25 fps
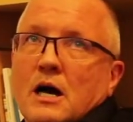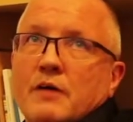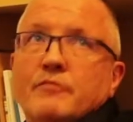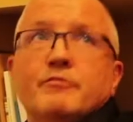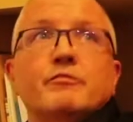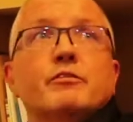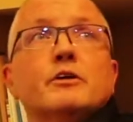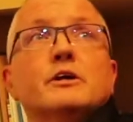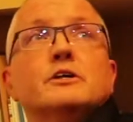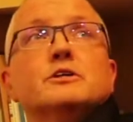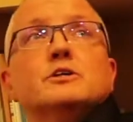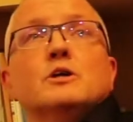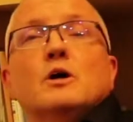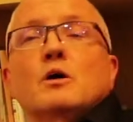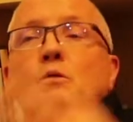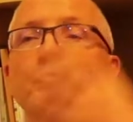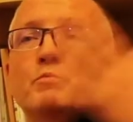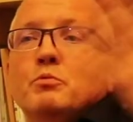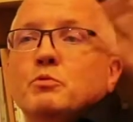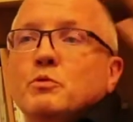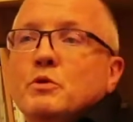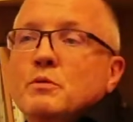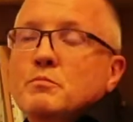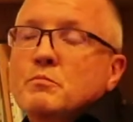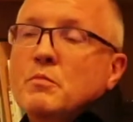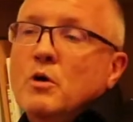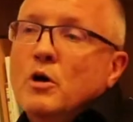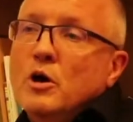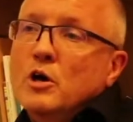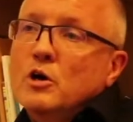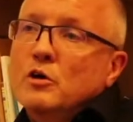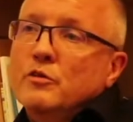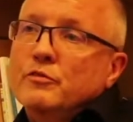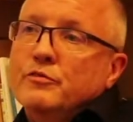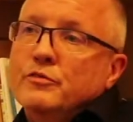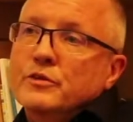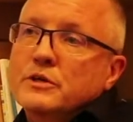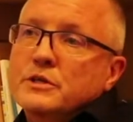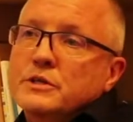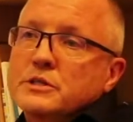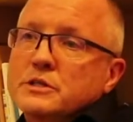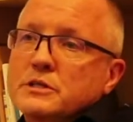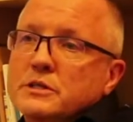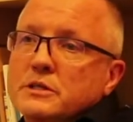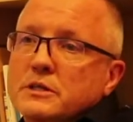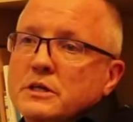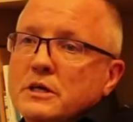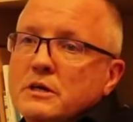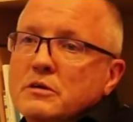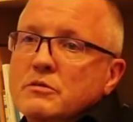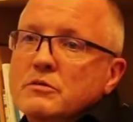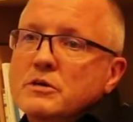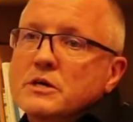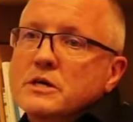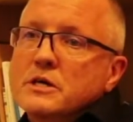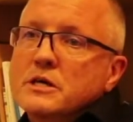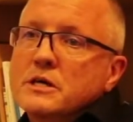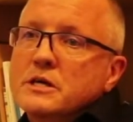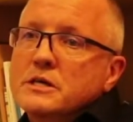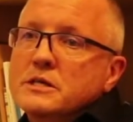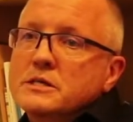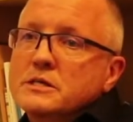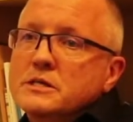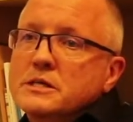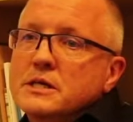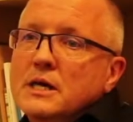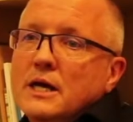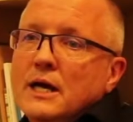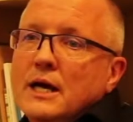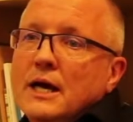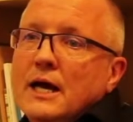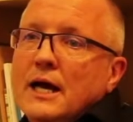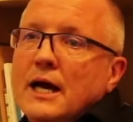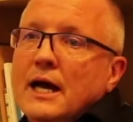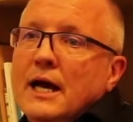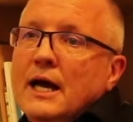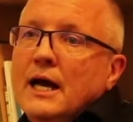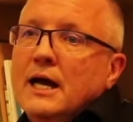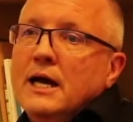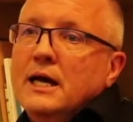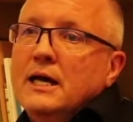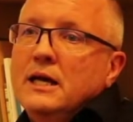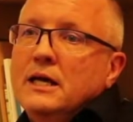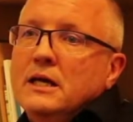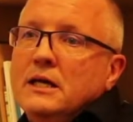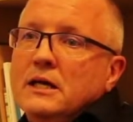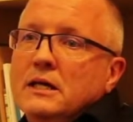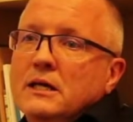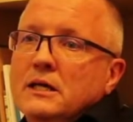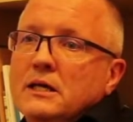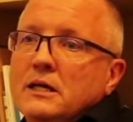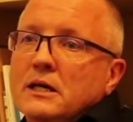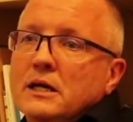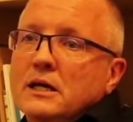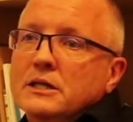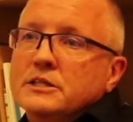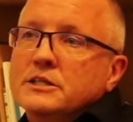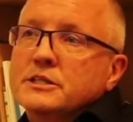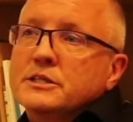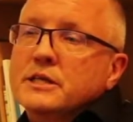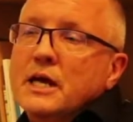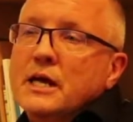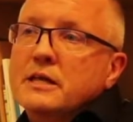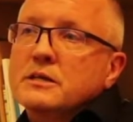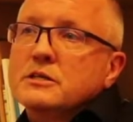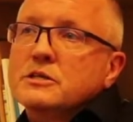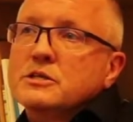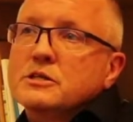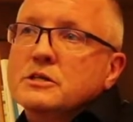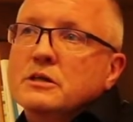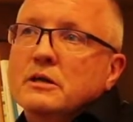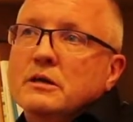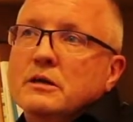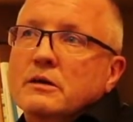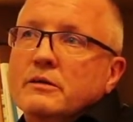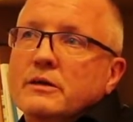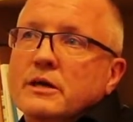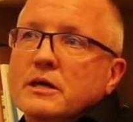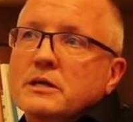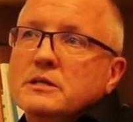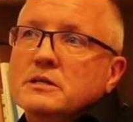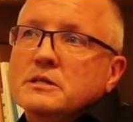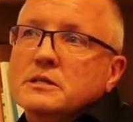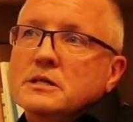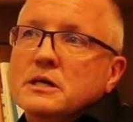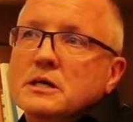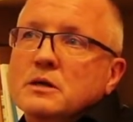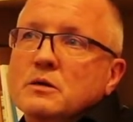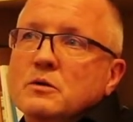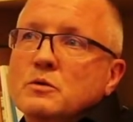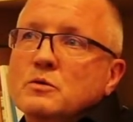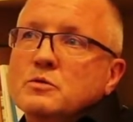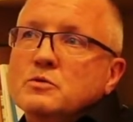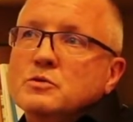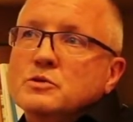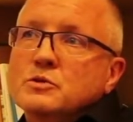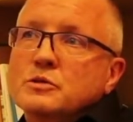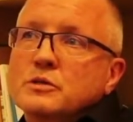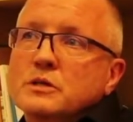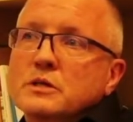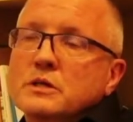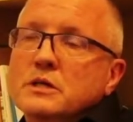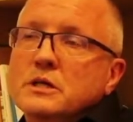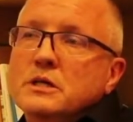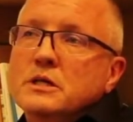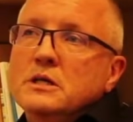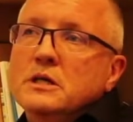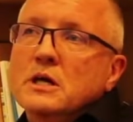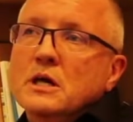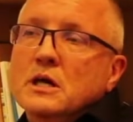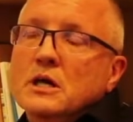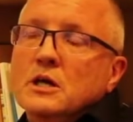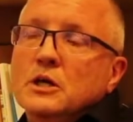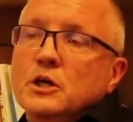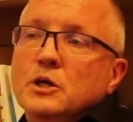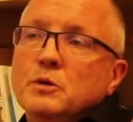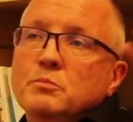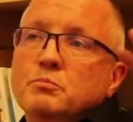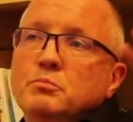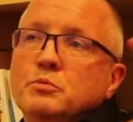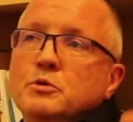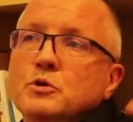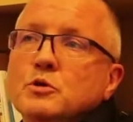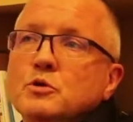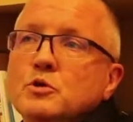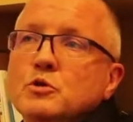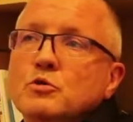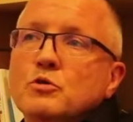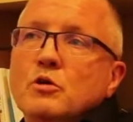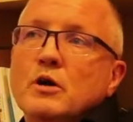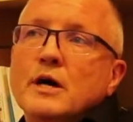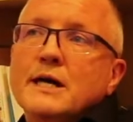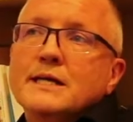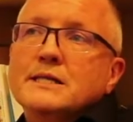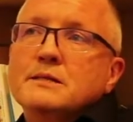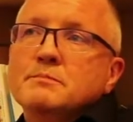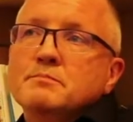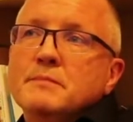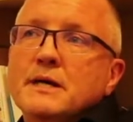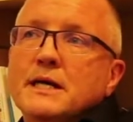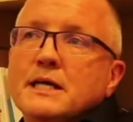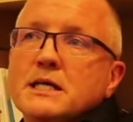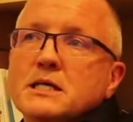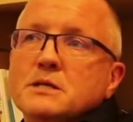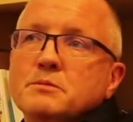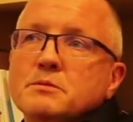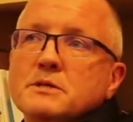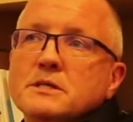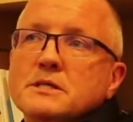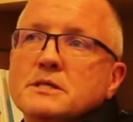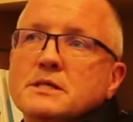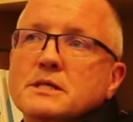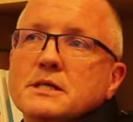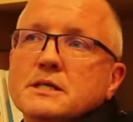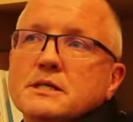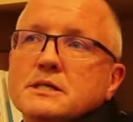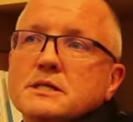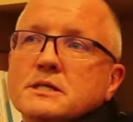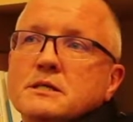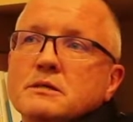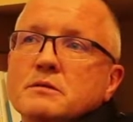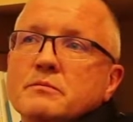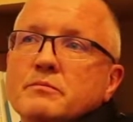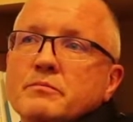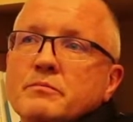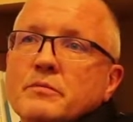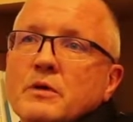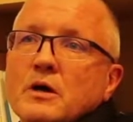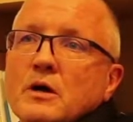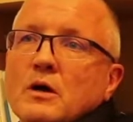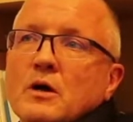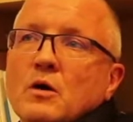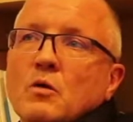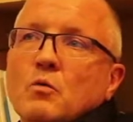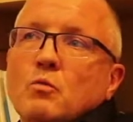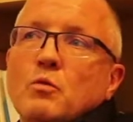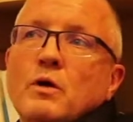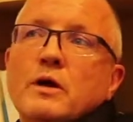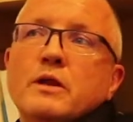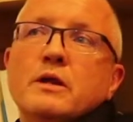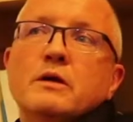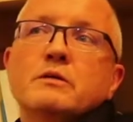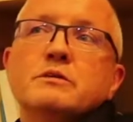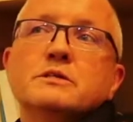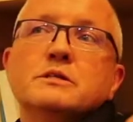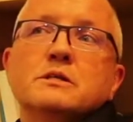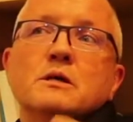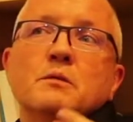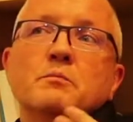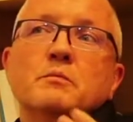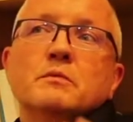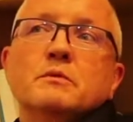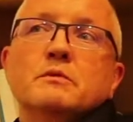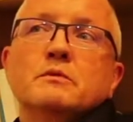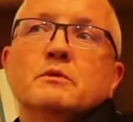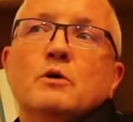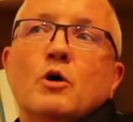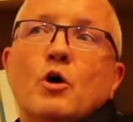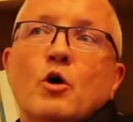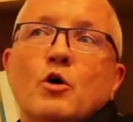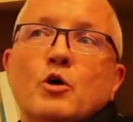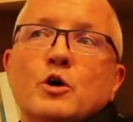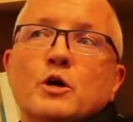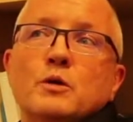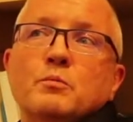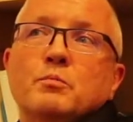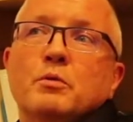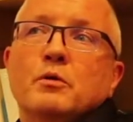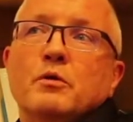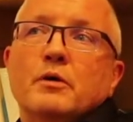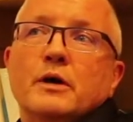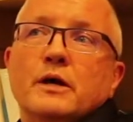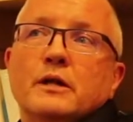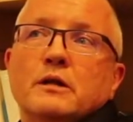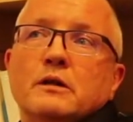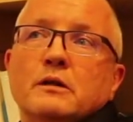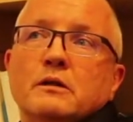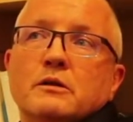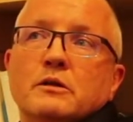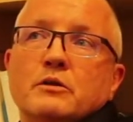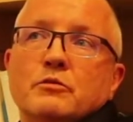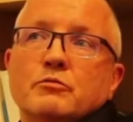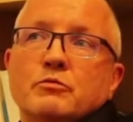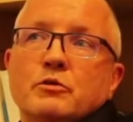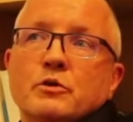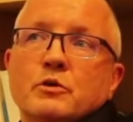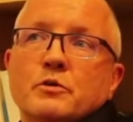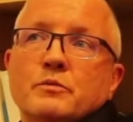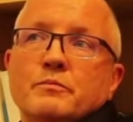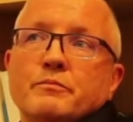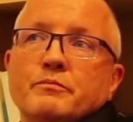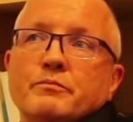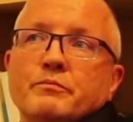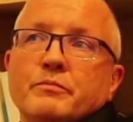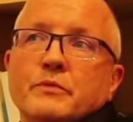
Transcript: For example, in my office there is a sensor that tells the computerized management system whether there's someone occupying the room.